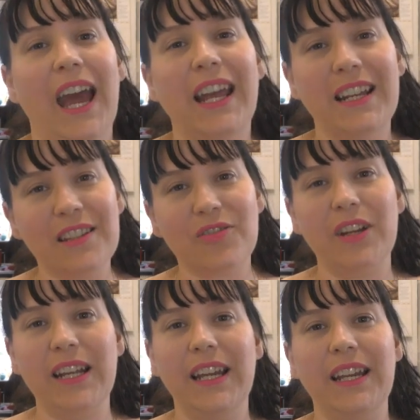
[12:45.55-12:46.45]
and it's
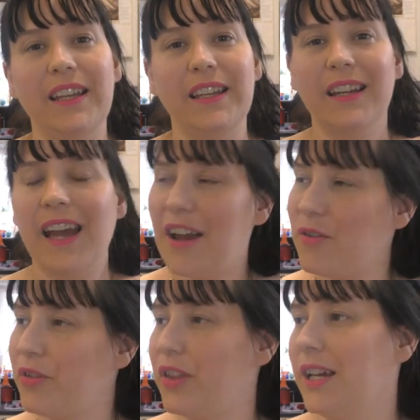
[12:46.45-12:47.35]
really
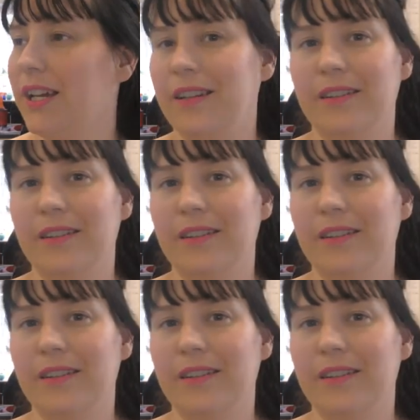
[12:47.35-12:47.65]
healthy.